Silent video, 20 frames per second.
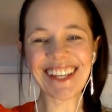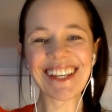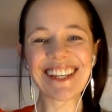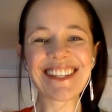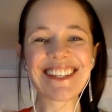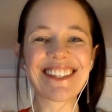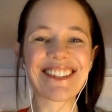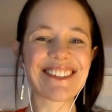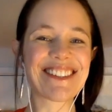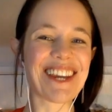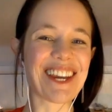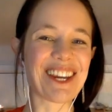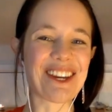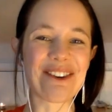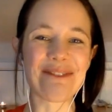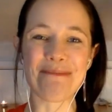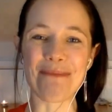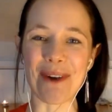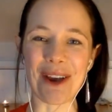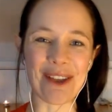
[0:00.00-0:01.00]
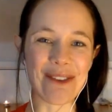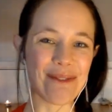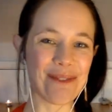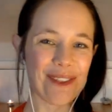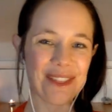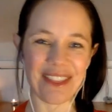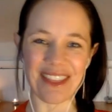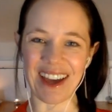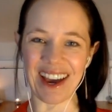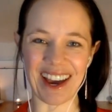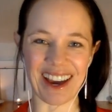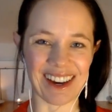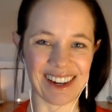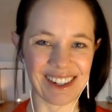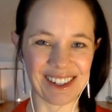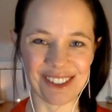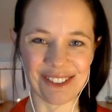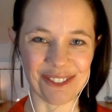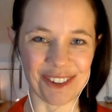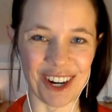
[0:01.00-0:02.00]
So take a breath with that,
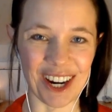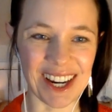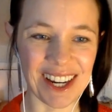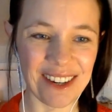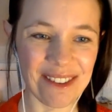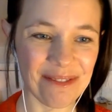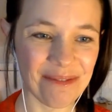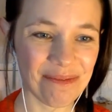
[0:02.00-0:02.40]
right?